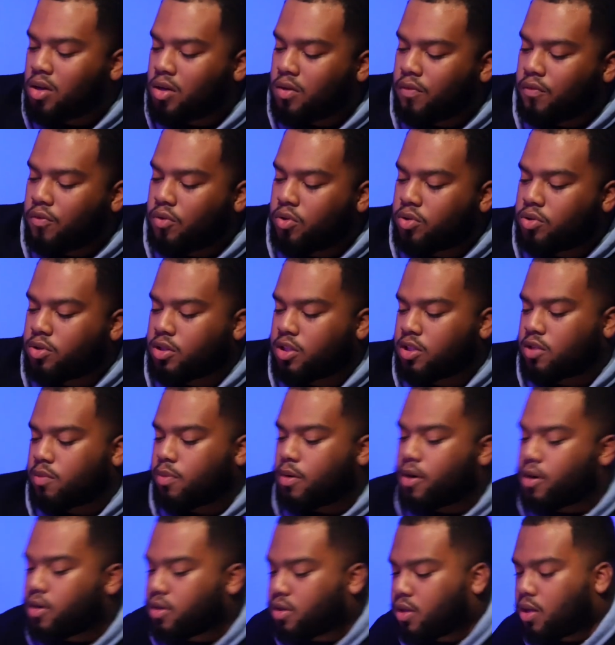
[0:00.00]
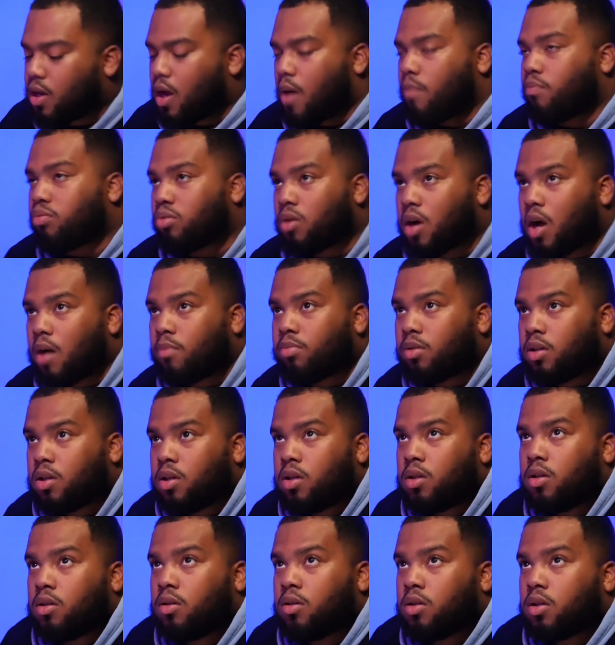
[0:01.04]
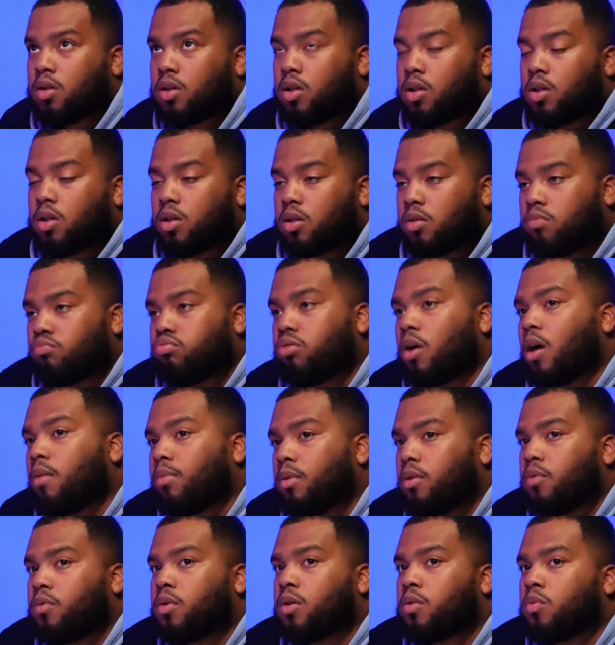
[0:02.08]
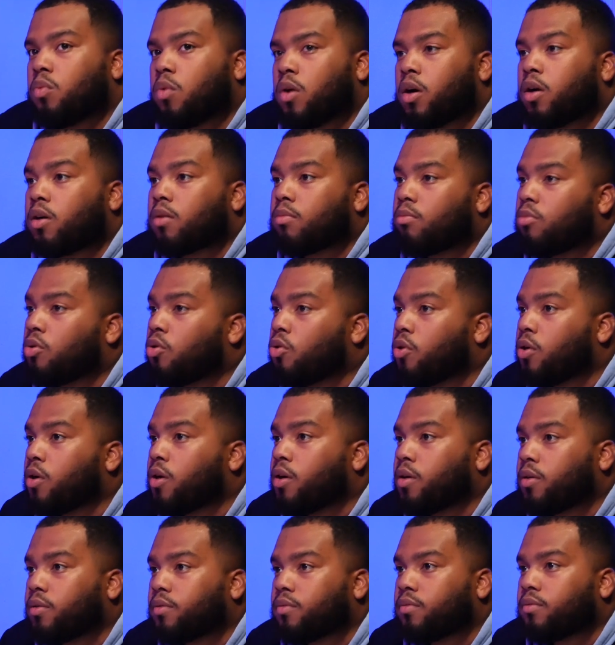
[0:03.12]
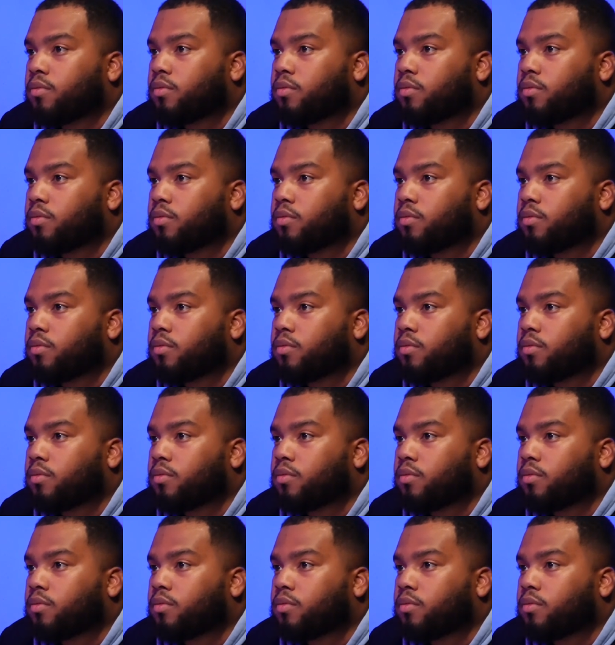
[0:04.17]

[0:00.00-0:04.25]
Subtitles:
Full transparency, I probably would work more.